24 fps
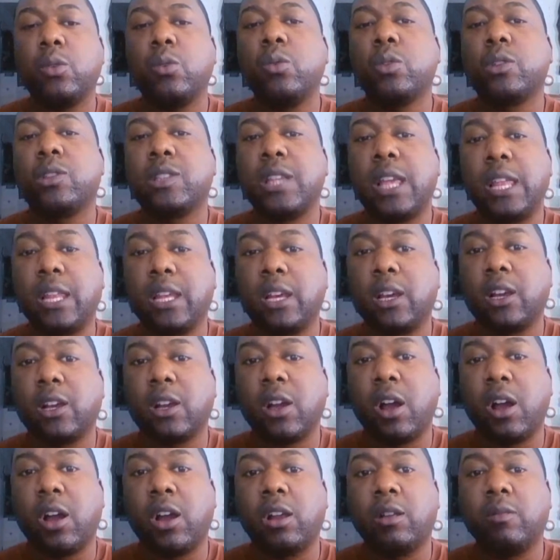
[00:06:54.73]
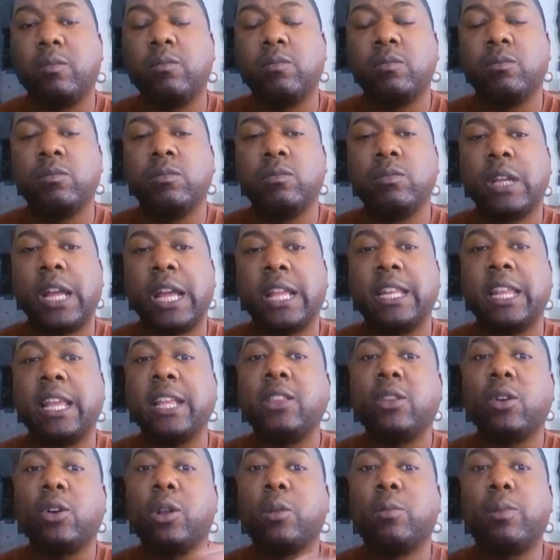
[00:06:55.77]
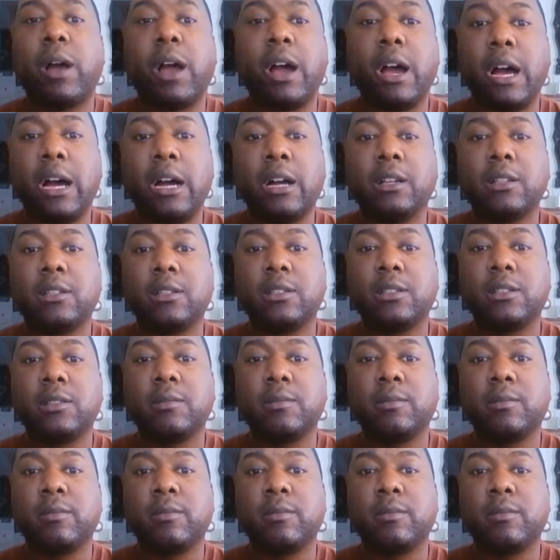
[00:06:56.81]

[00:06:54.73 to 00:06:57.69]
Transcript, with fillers: who was selling a car, and they thought about us,